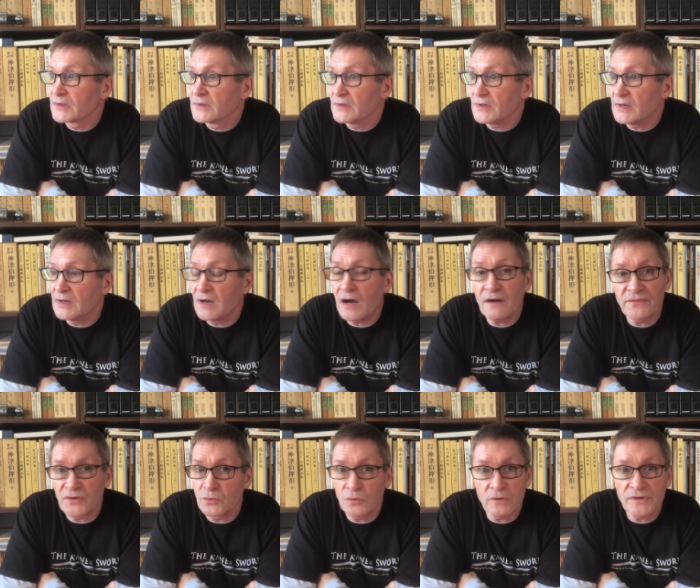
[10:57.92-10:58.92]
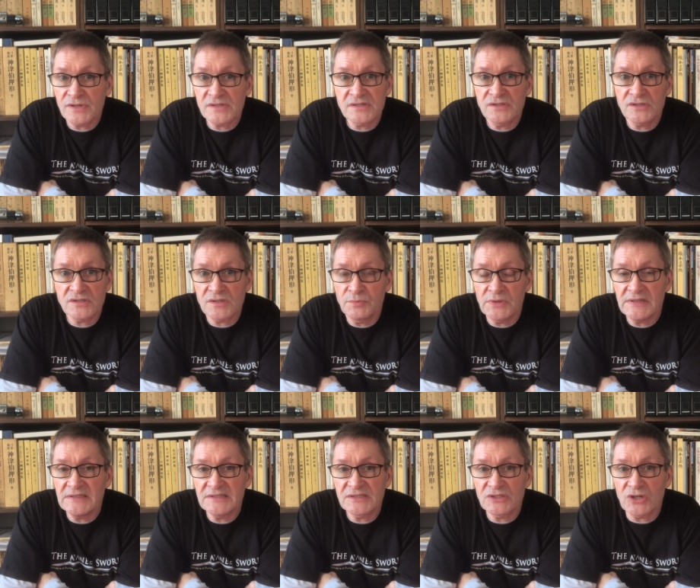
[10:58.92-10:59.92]
after the war, it just completely
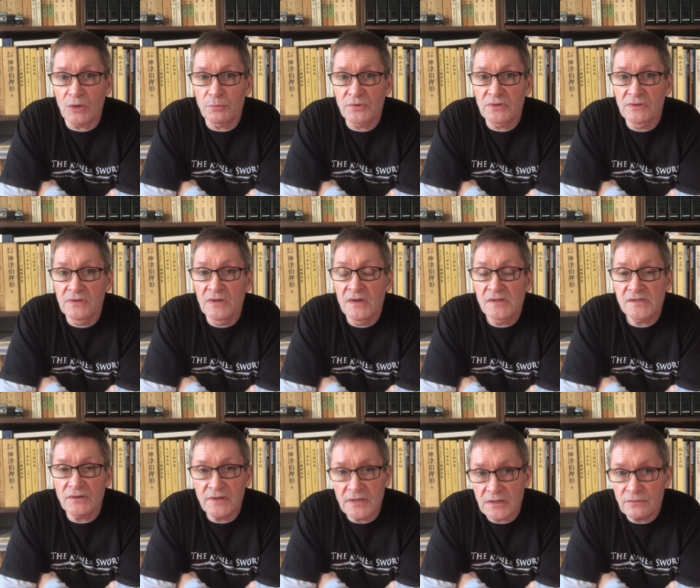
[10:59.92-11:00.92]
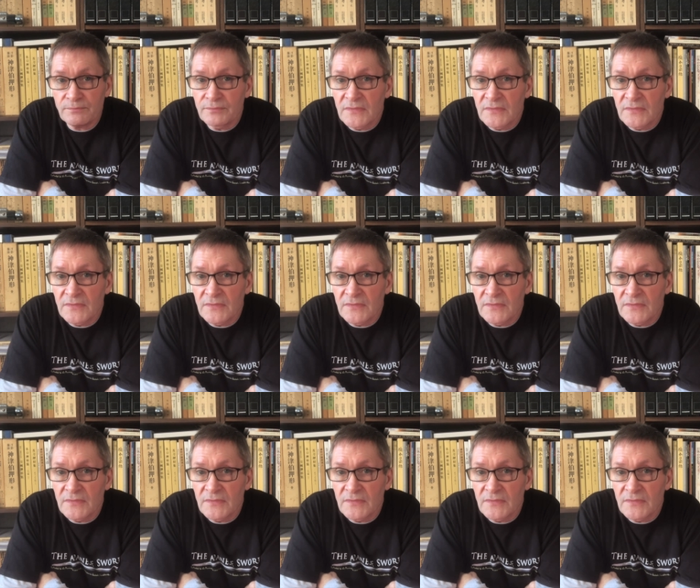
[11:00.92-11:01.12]
stopped. So you know,